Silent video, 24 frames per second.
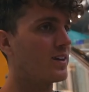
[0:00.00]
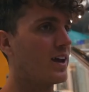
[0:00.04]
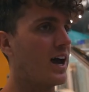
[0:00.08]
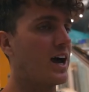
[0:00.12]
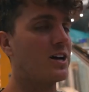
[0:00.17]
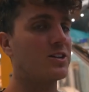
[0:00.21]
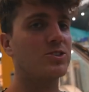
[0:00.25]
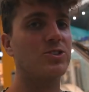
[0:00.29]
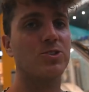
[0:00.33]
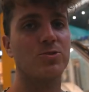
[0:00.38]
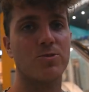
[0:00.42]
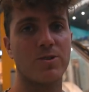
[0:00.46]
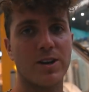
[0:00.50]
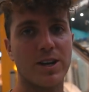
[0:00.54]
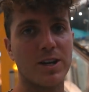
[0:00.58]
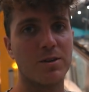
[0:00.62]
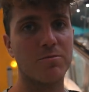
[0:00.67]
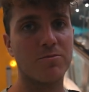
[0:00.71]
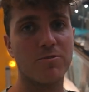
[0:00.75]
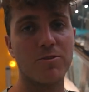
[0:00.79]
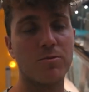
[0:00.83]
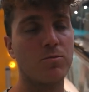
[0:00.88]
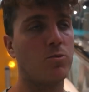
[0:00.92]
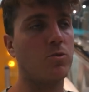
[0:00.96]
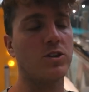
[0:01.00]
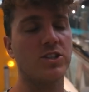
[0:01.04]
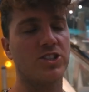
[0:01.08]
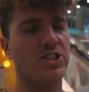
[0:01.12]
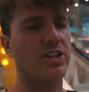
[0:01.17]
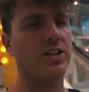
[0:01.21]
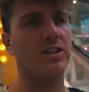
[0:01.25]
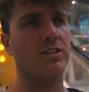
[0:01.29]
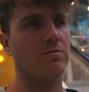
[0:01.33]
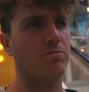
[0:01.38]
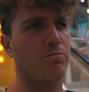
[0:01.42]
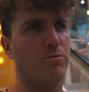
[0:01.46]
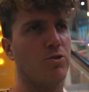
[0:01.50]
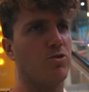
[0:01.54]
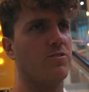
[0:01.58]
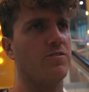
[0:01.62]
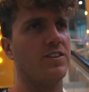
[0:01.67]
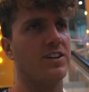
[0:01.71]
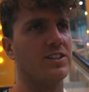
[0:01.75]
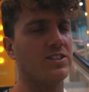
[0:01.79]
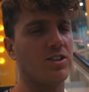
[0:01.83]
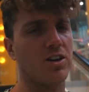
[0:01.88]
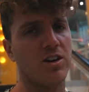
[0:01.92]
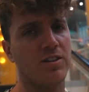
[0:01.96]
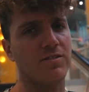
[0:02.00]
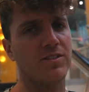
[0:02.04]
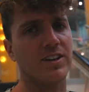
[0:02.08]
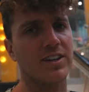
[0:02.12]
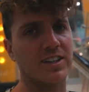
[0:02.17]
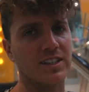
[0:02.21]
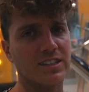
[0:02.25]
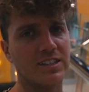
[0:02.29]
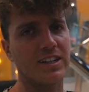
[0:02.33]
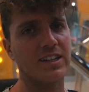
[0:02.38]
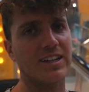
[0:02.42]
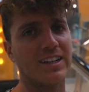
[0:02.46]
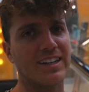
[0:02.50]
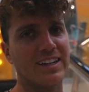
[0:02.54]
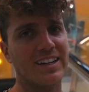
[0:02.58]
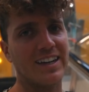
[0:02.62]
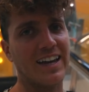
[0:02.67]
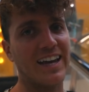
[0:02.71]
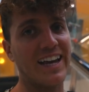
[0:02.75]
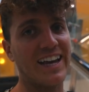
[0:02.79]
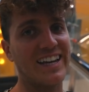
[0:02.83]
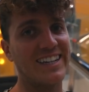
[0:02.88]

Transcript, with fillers: our dream from watching movies, obviously,